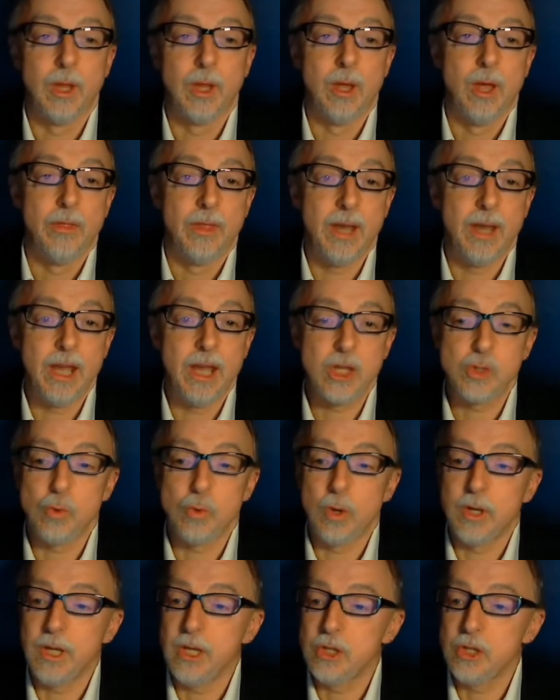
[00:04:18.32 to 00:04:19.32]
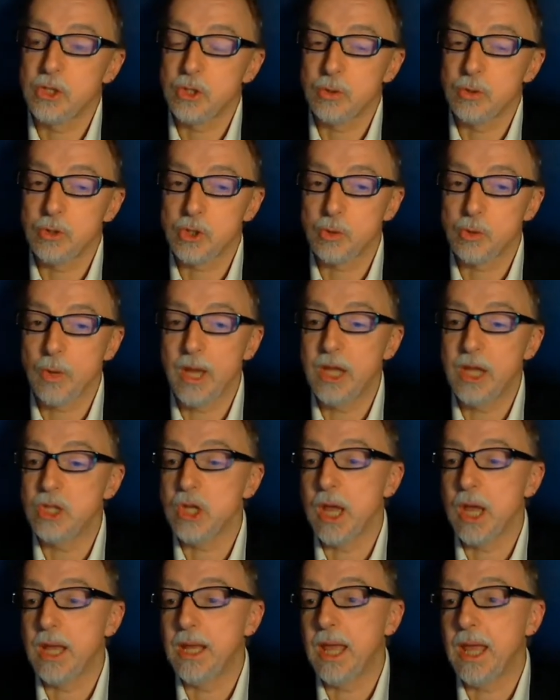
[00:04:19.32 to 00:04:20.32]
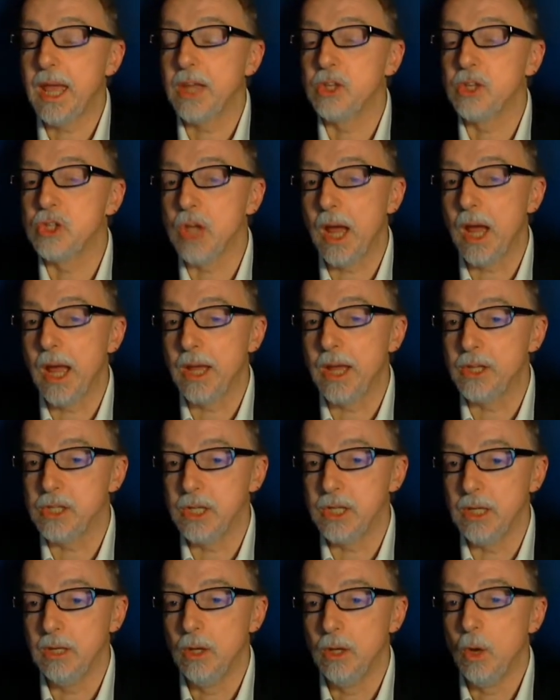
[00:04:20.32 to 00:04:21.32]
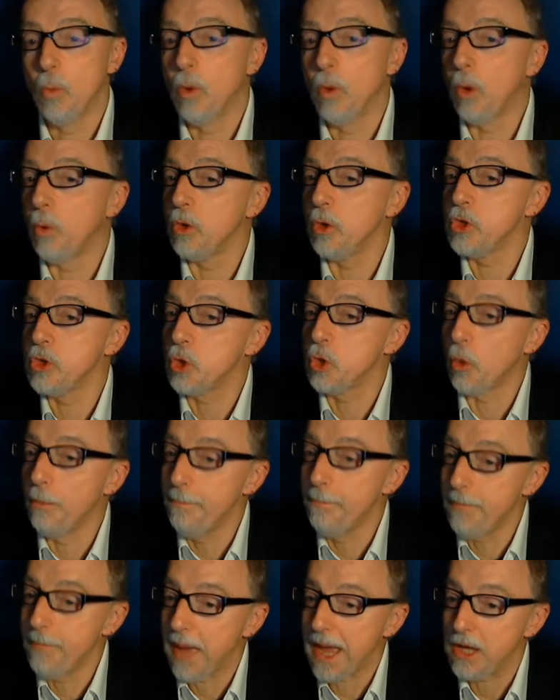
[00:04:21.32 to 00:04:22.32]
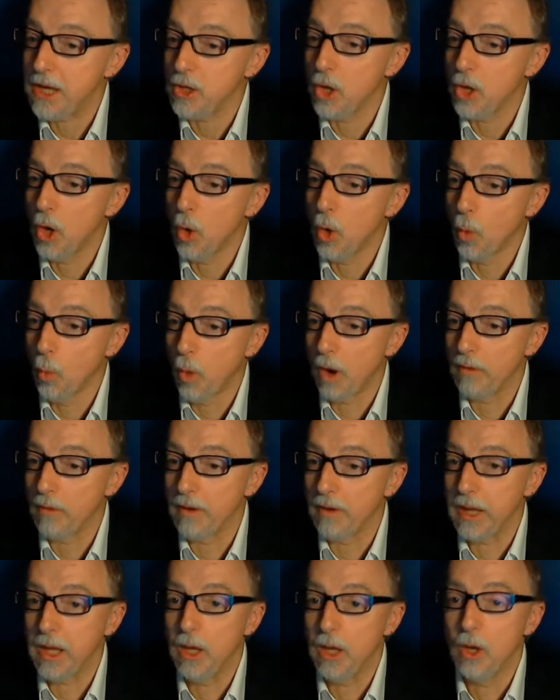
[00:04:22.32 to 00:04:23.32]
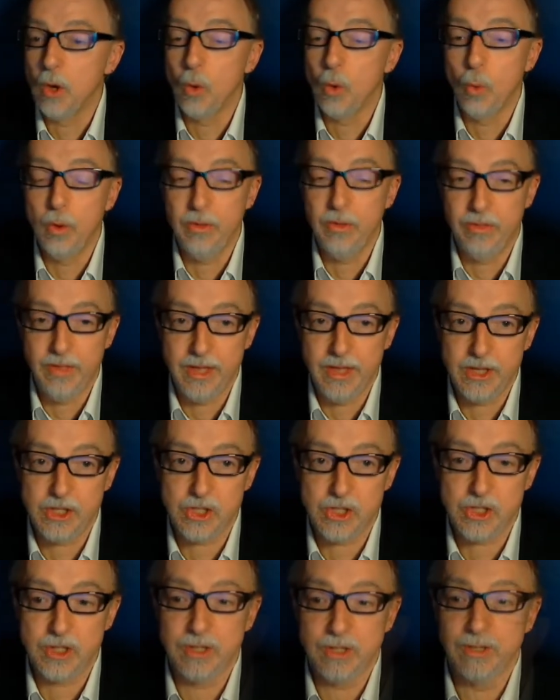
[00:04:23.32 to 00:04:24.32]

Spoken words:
The next one is to assuage any anxiety. Well, what's your main worry with this?